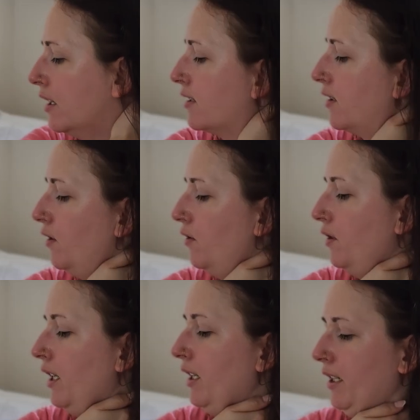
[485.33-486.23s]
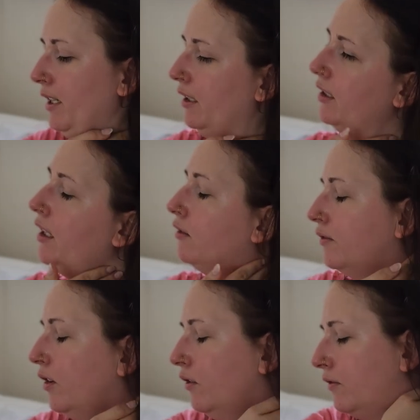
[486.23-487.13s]
So I kind
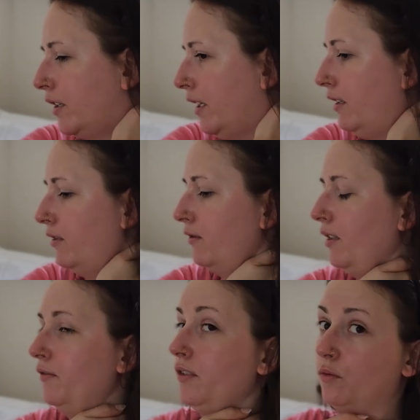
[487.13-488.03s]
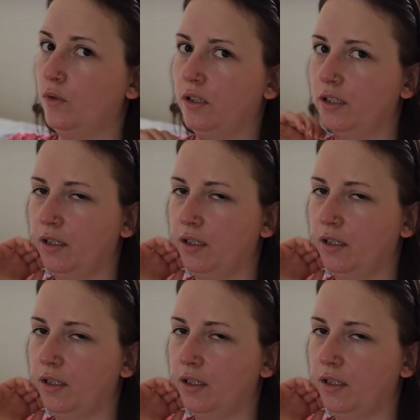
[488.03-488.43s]
of overate after work.